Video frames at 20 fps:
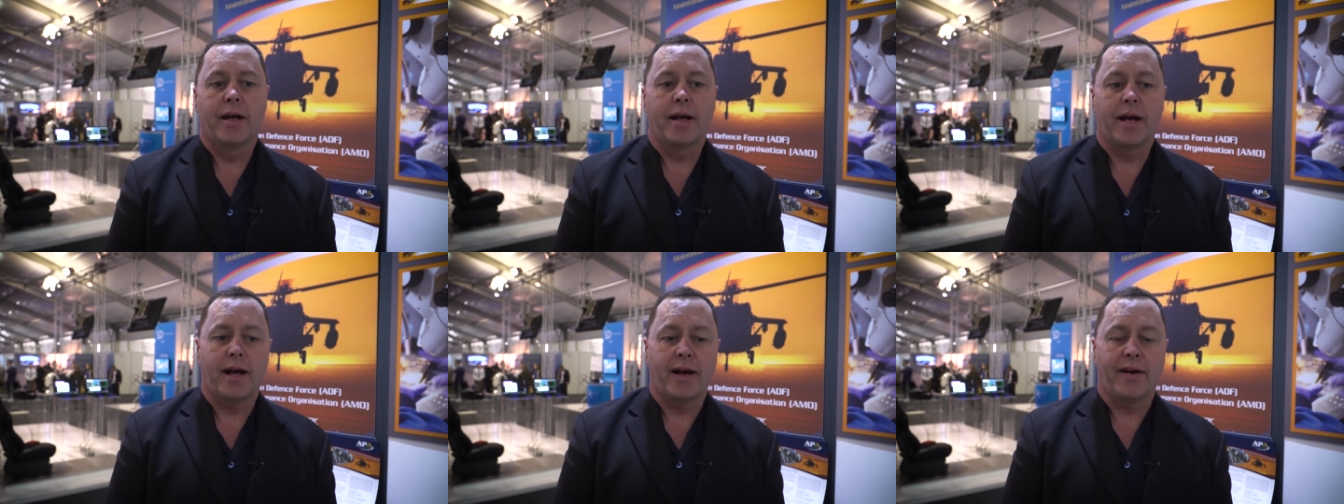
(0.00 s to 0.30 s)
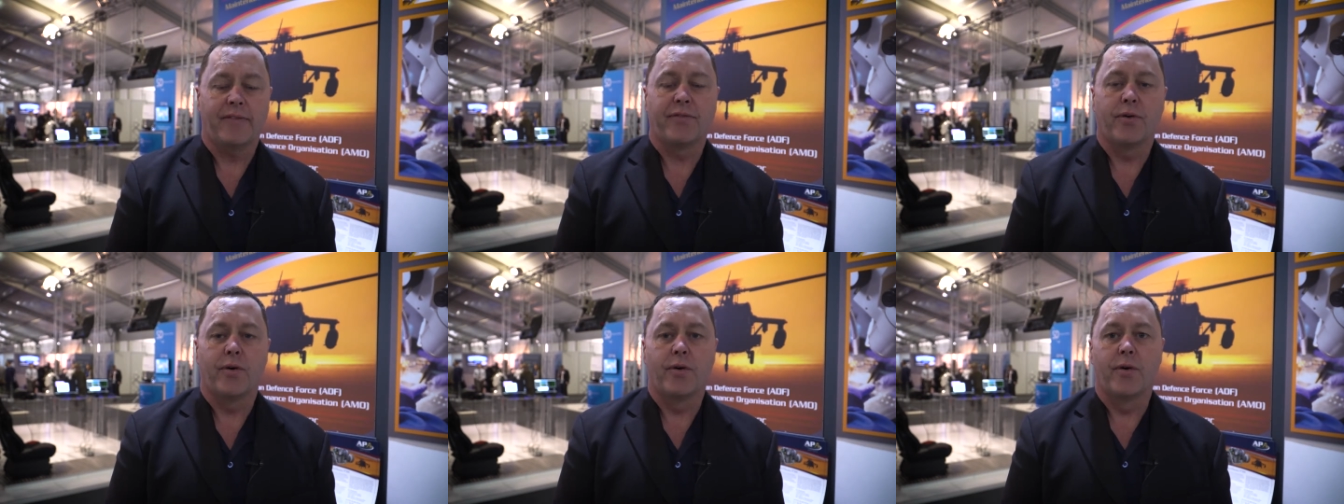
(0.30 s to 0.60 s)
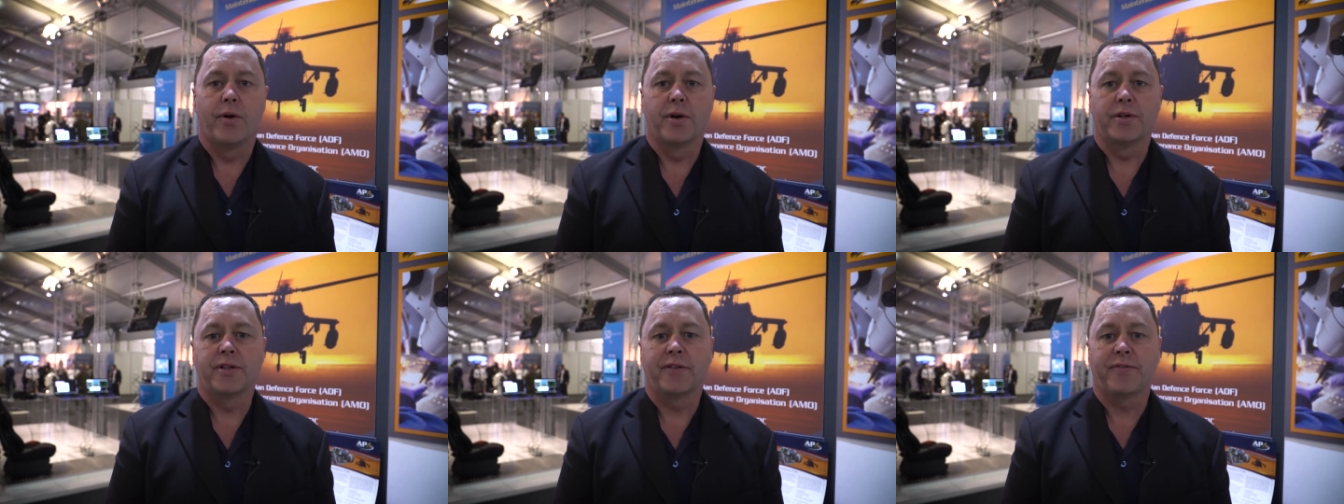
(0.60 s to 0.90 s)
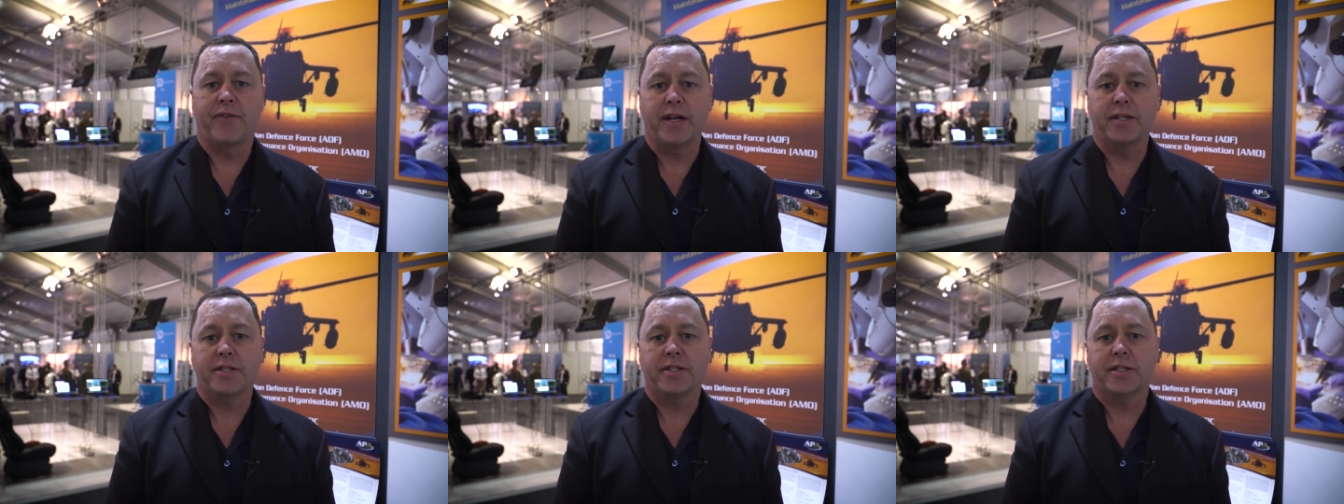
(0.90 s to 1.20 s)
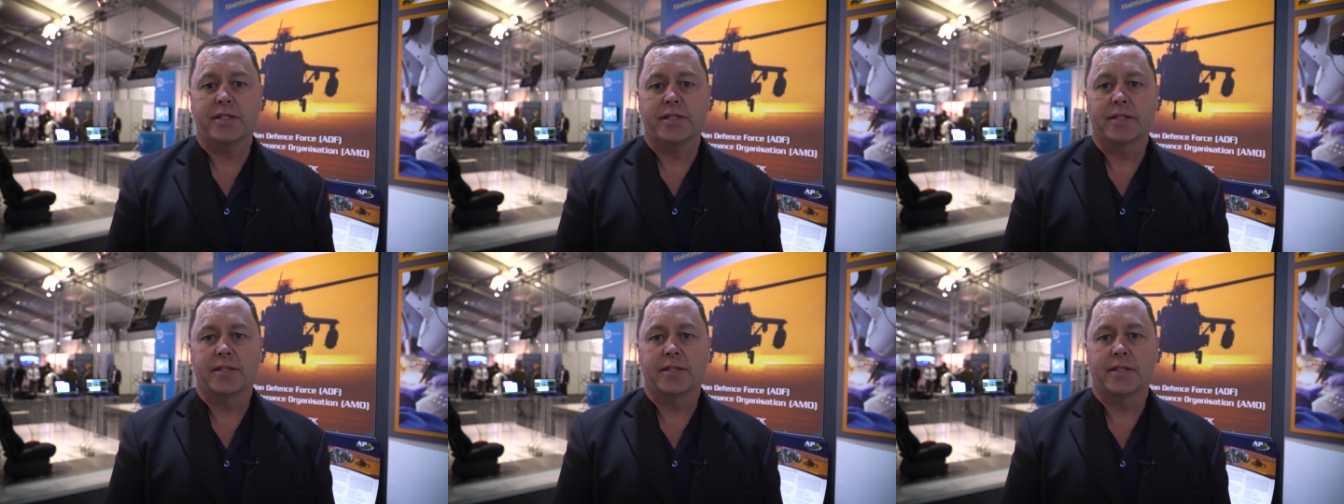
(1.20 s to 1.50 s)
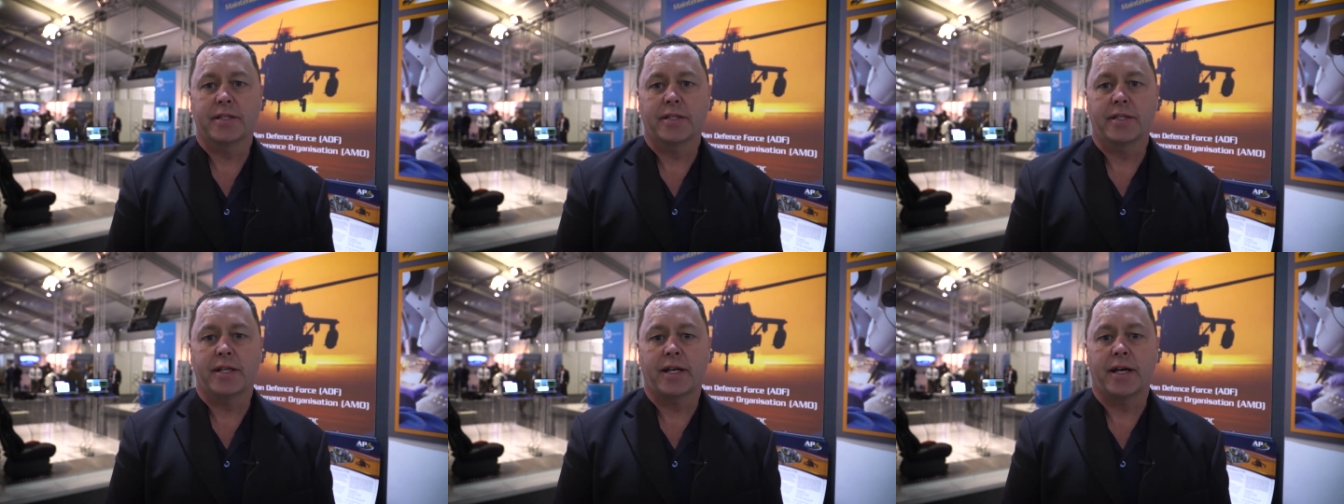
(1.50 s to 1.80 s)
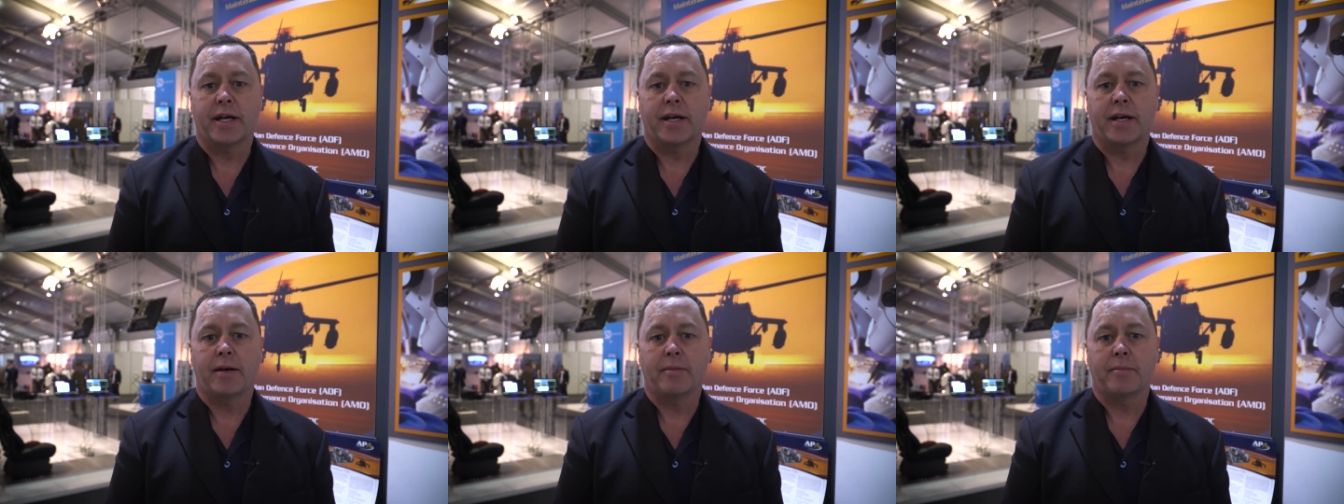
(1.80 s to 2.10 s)
uh, for defence.
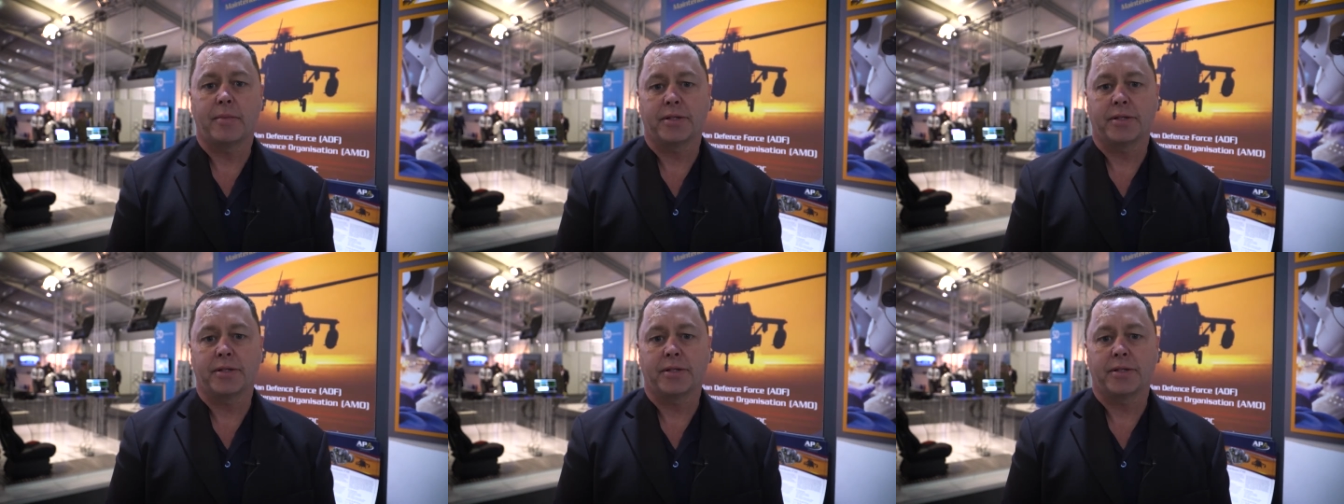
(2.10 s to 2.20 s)
Uh,